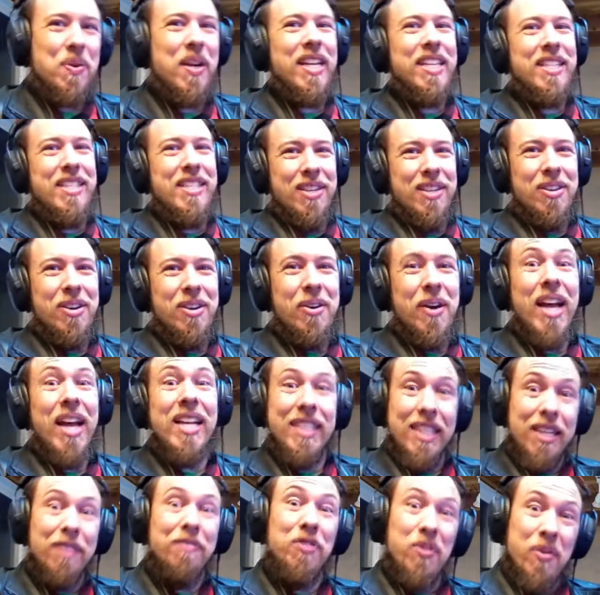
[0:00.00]
0 as
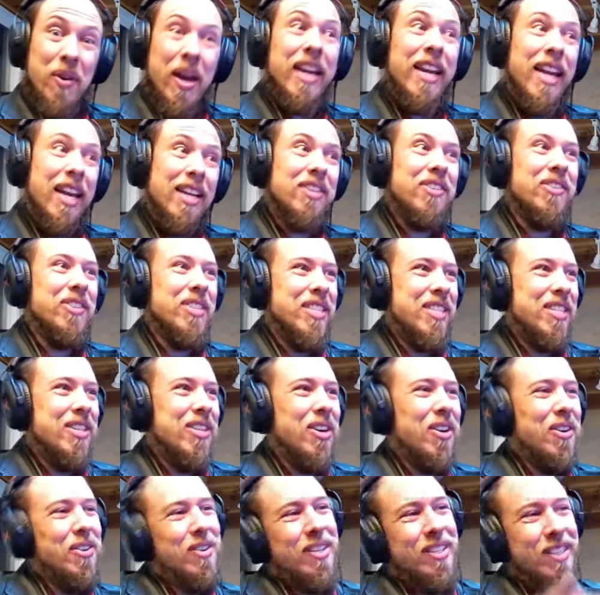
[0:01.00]
if you had entered
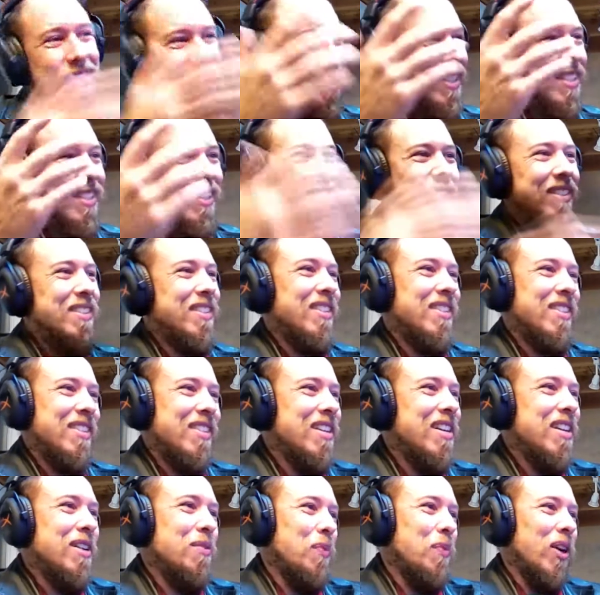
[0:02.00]
0.
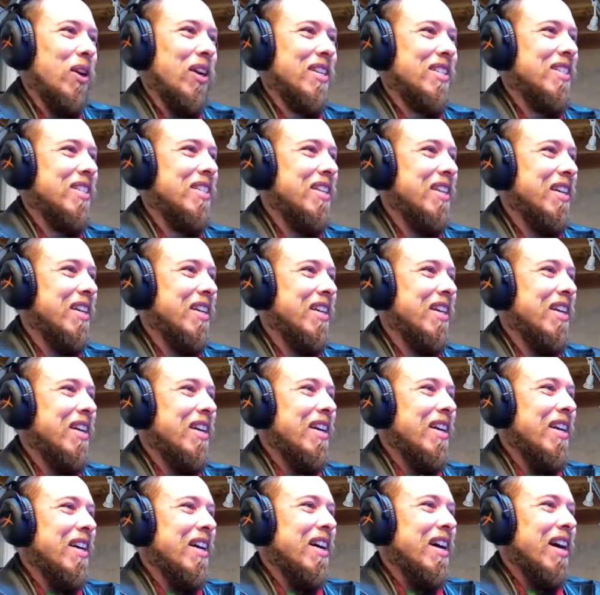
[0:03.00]
It works.
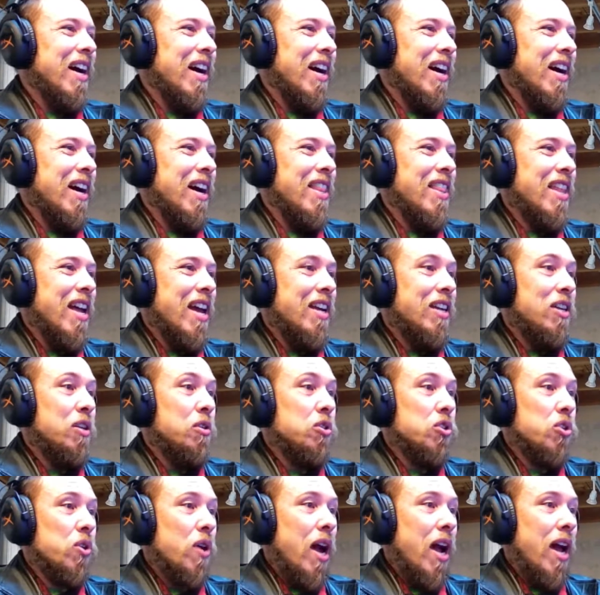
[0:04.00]
And then you
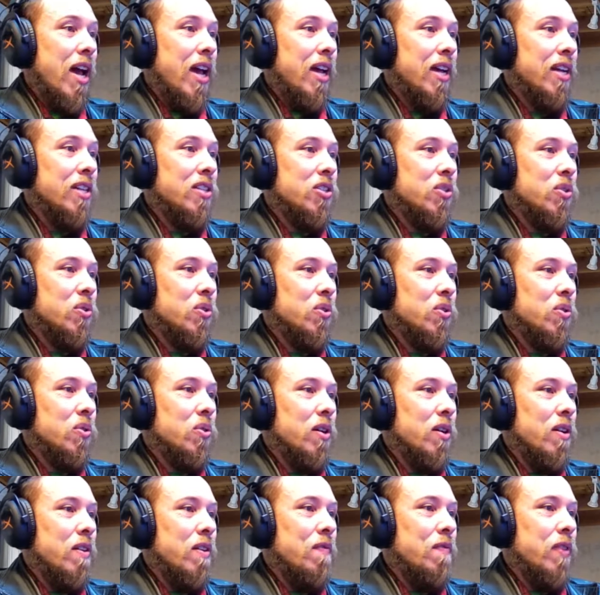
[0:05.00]
try
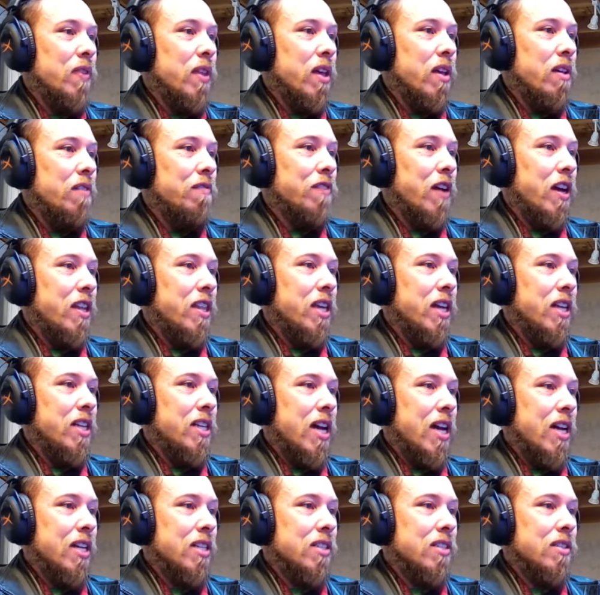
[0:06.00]
to find the
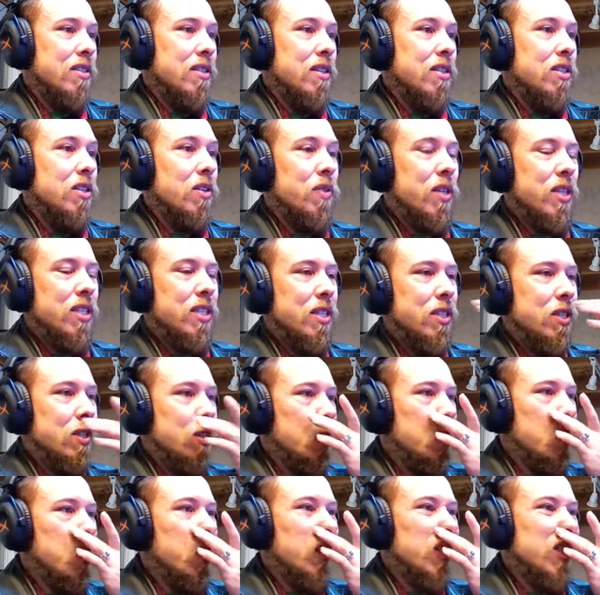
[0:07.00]
index. So
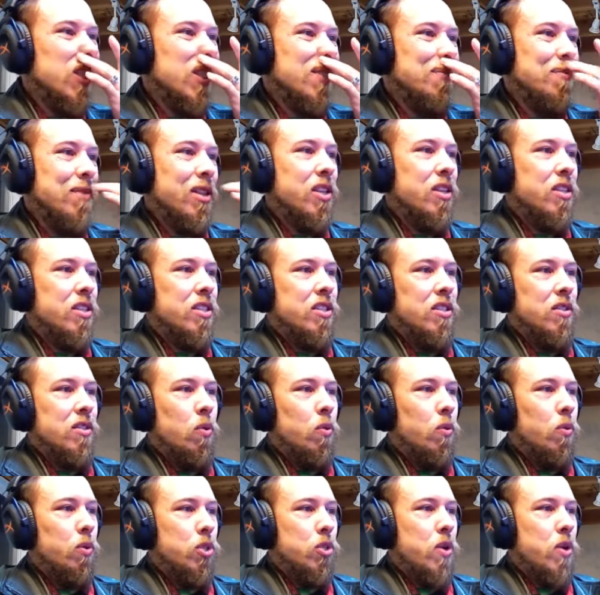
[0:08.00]
this
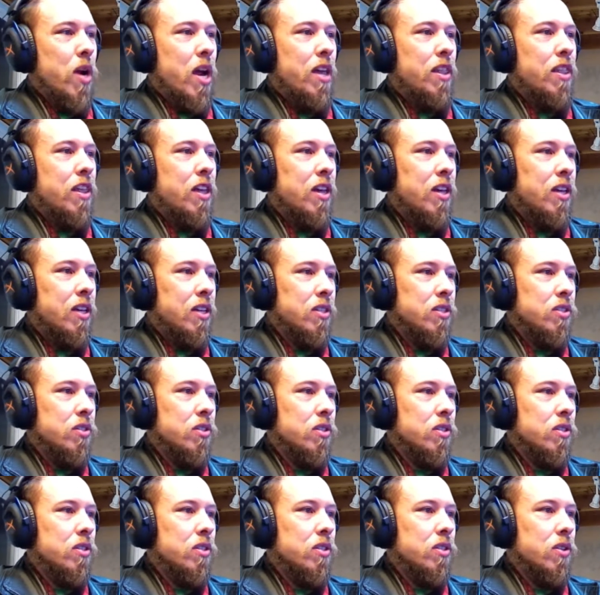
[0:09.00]
whole try thing is
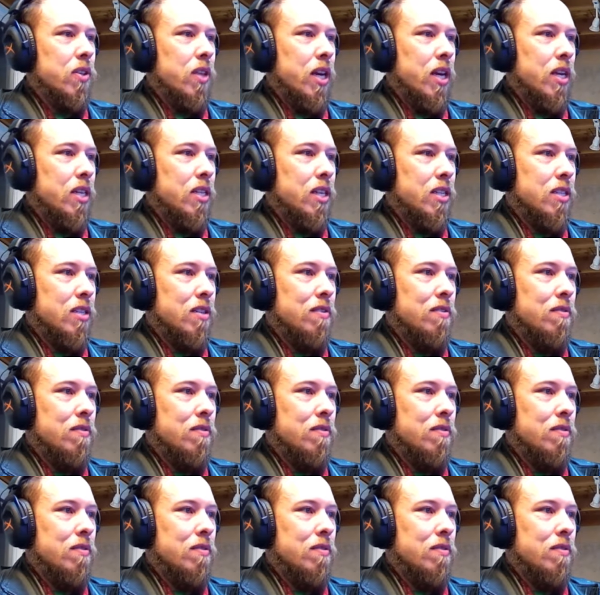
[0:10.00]
just so that it doesn't